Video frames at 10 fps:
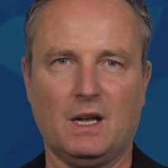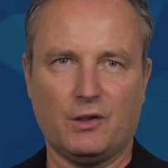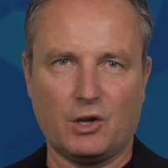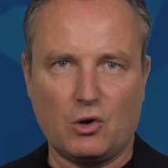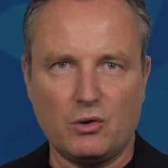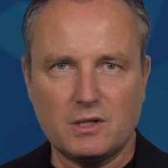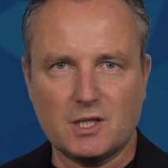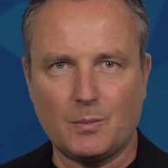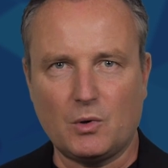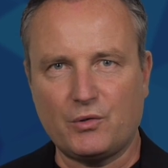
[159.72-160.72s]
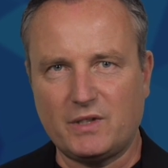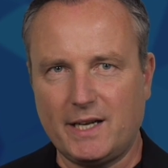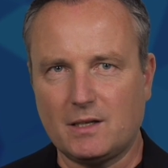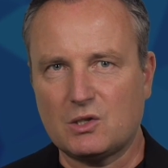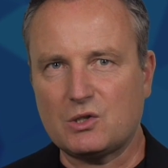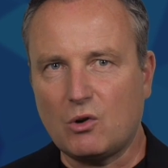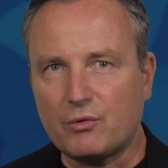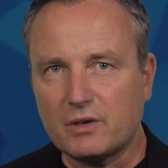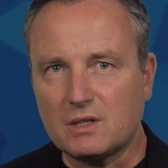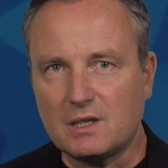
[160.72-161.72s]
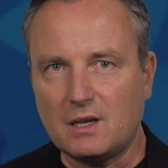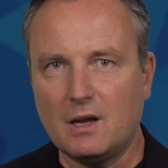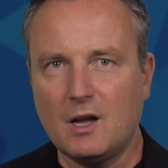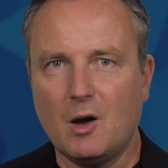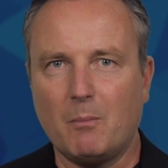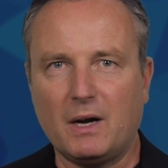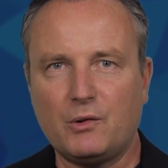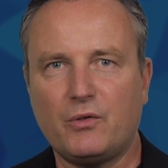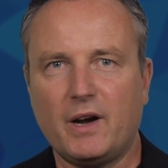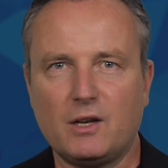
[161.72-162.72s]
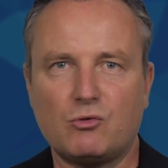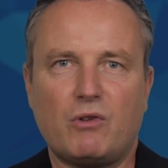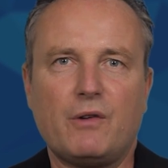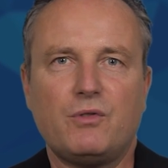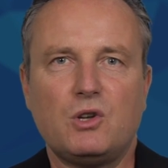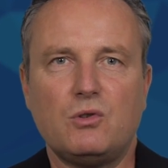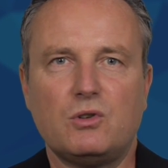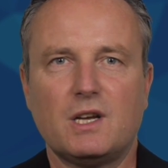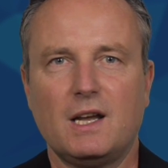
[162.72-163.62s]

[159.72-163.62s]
The concept of data sovereignty might find refuge